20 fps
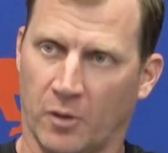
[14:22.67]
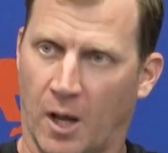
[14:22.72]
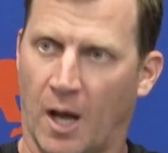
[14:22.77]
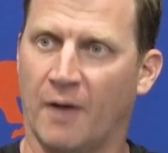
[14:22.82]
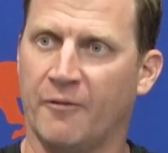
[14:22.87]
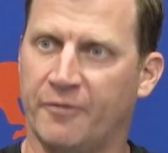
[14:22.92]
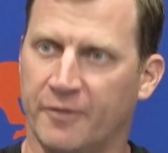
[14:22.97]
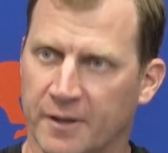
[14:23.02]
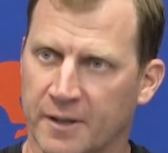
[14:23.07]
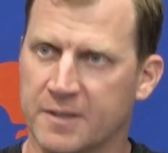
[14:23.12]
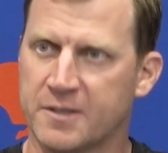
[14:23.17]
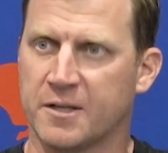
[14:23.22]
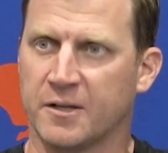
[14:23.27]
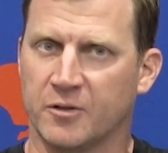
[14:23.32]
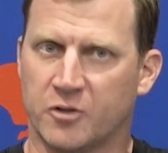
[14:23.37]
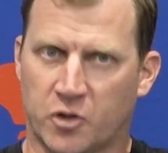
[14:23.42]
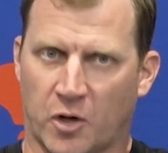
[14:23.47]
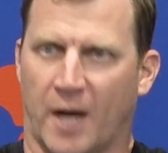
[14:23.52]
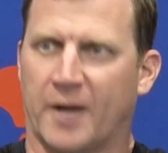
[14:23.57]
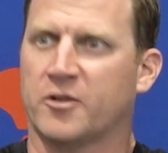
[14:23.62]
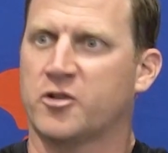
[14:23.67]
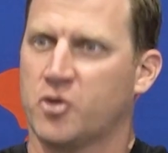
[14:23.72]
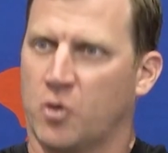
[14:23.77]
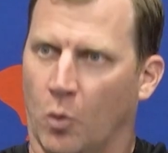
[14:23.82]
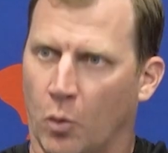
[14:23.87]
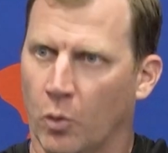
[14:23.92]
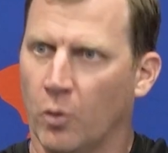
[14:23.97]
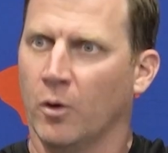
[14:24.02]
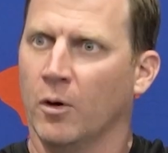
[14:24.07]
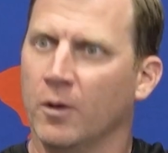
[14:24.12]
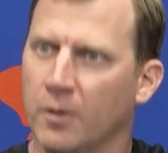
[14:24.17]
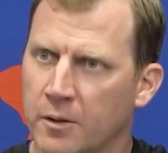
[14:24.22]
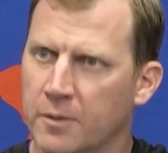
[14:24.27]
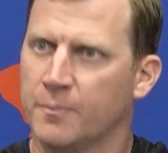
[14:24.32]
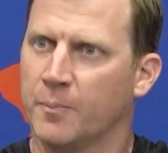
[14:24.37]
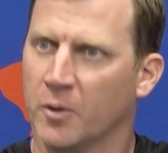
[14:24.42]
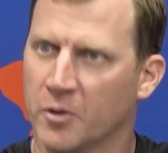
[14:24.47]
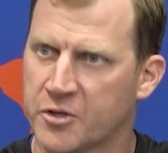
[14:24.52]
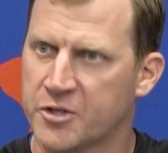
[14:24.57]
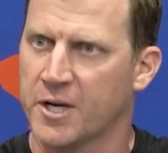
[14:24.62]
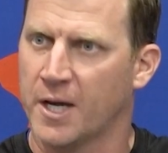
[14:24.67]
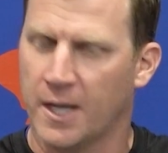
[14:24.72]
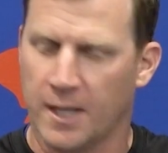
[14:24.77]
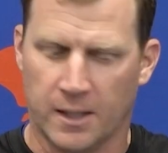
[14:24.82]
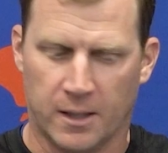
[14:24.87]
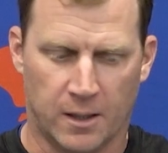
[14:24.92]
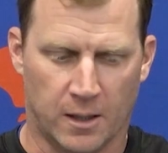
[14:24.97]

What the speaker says: offense and try to score per se,